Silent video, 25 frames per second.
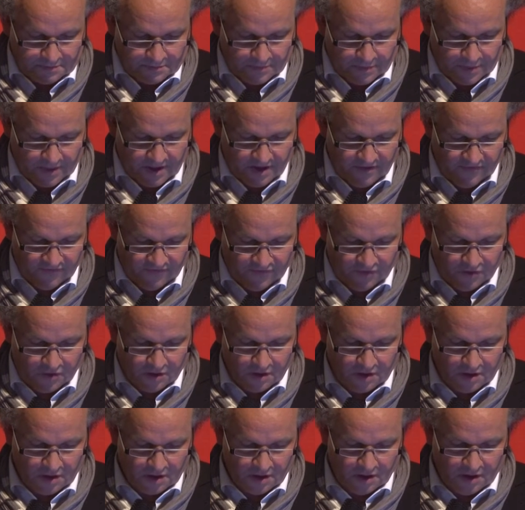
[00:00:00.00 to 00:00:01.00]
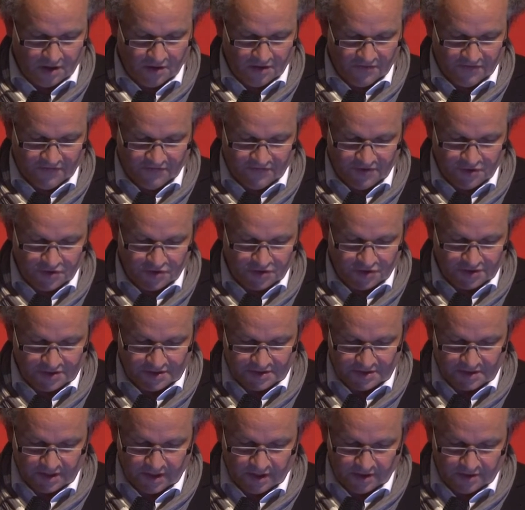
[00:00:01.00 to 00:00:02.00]
Therefore, our future
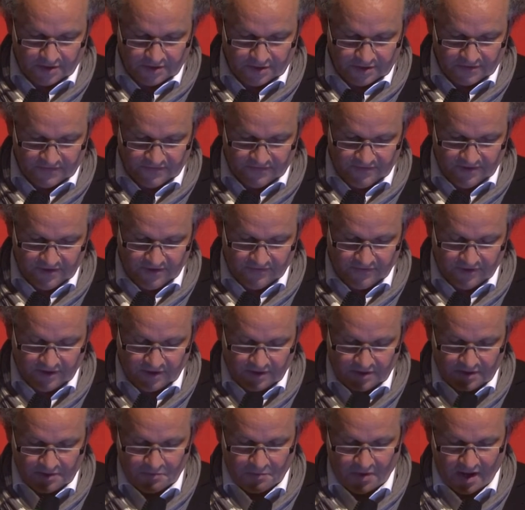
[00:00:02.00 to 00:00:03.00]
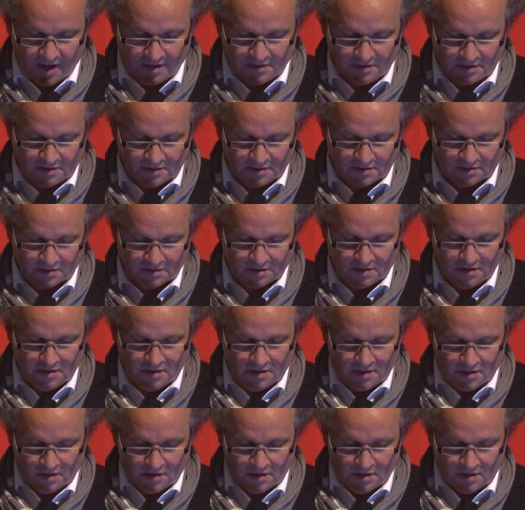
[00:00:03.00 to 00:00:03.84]
standard of living depends